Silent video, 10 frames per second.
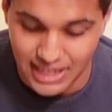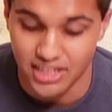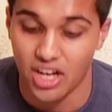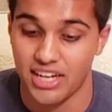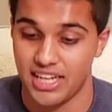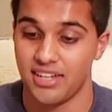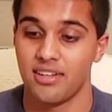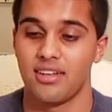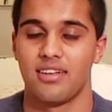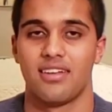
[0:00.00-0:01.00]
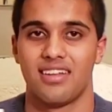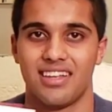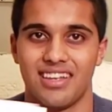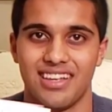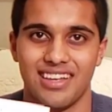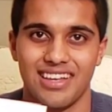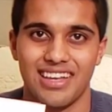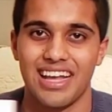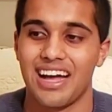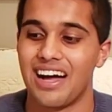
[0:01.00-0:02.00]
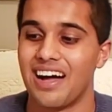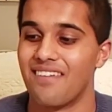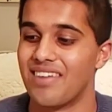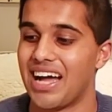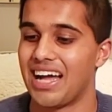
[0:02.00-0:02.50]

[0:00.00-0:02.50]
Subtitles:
I got in. Let